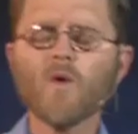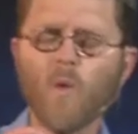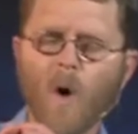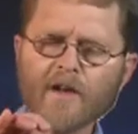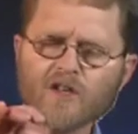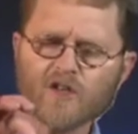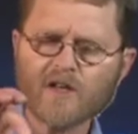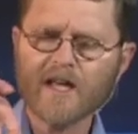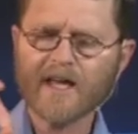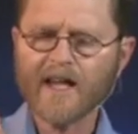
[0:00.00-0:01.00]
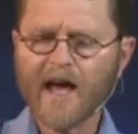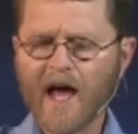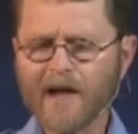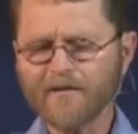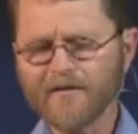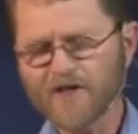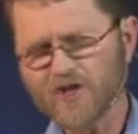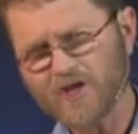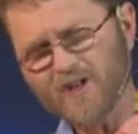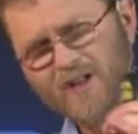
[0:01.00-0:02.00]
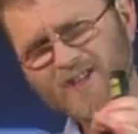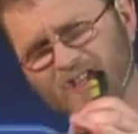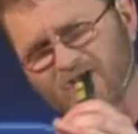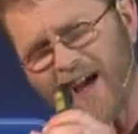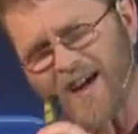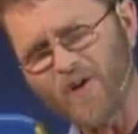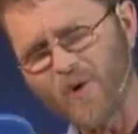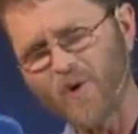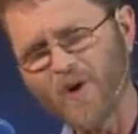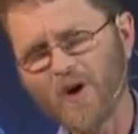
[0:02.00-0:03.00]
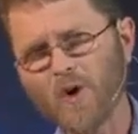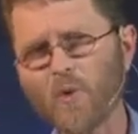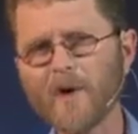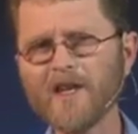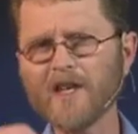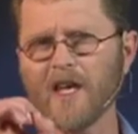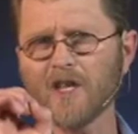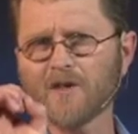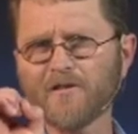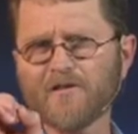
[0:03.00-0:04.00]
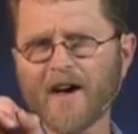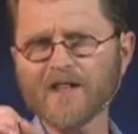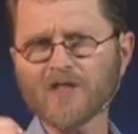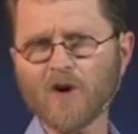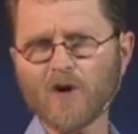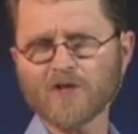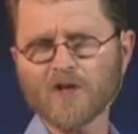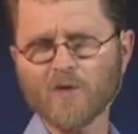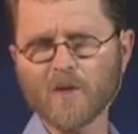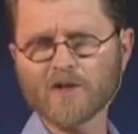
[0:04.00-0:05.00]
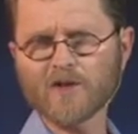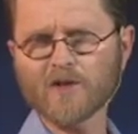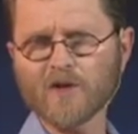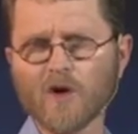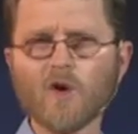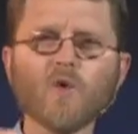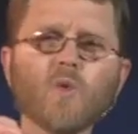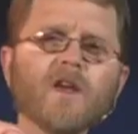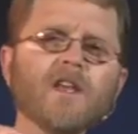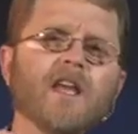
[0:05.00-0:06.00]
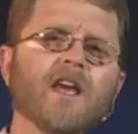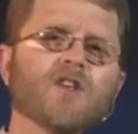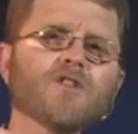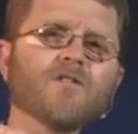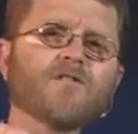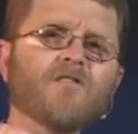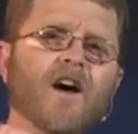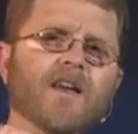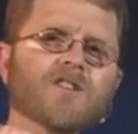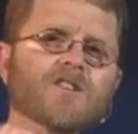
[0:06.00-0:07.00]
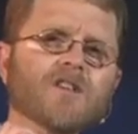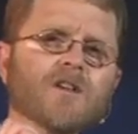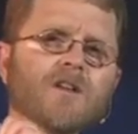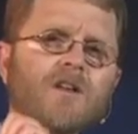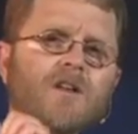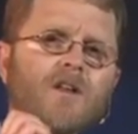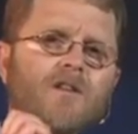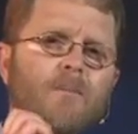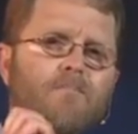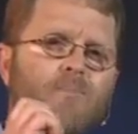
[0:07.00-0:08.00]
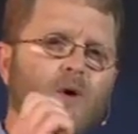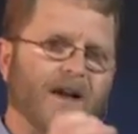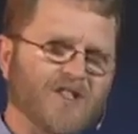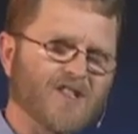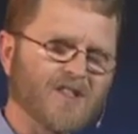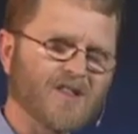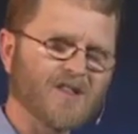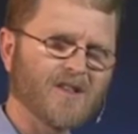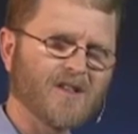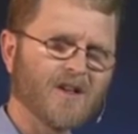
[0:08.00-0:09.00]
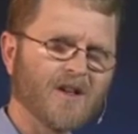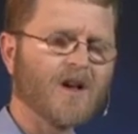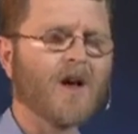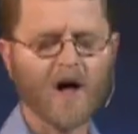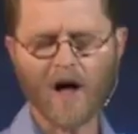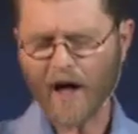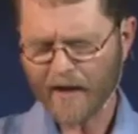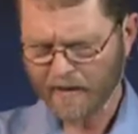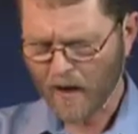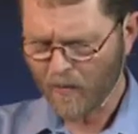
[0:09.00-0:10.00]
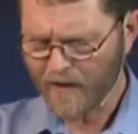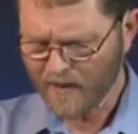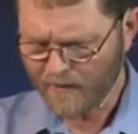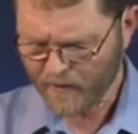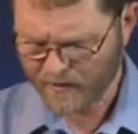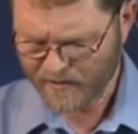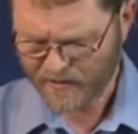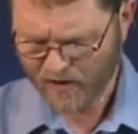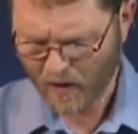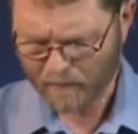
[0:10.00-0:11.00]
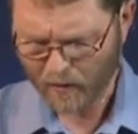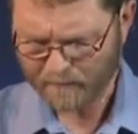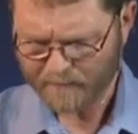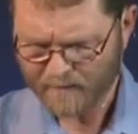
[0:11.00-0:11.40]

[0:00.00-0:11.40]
want to get out of this cycle, we need to face consequence. We need to face the price. I, I want to give you this example.